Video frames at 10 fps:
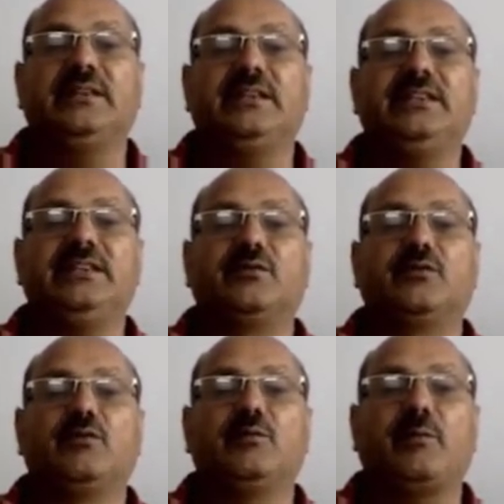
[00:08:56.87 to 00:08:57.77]
It is a
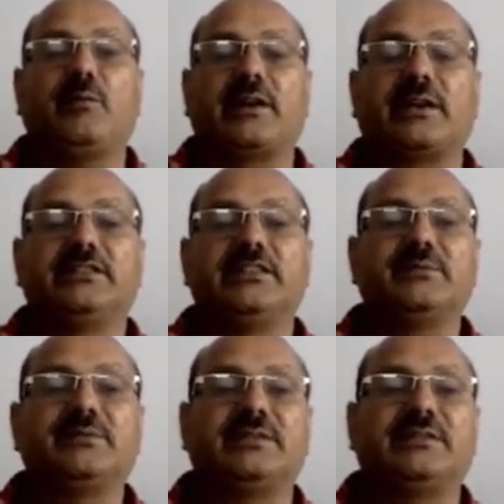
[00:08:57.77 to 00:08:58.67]
group of
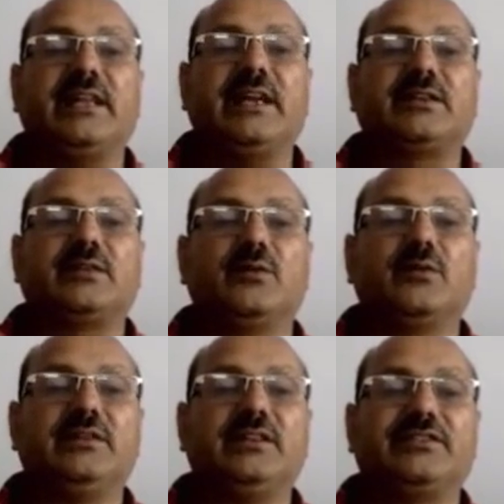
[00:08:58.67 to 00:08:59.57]
organisms that
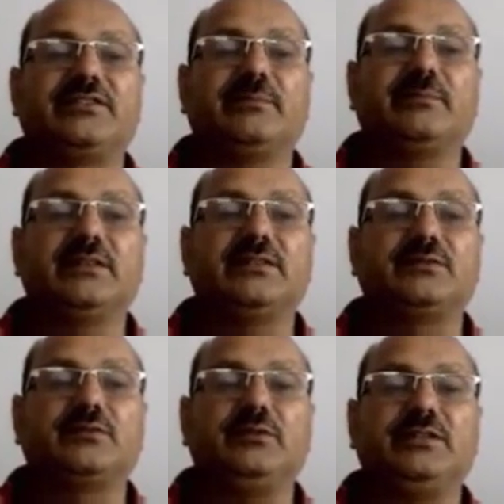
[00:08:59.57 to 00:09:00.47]
closely
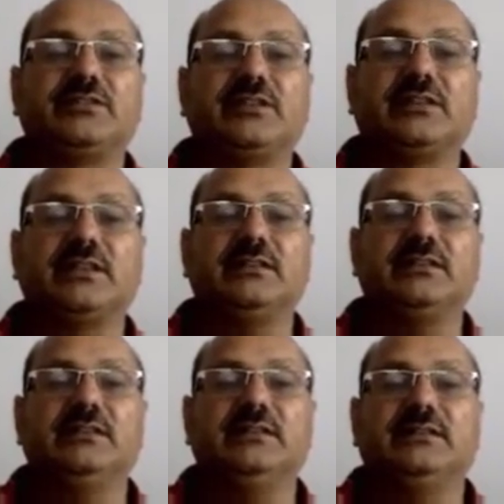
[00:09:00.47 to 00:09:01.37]
resembles to each other.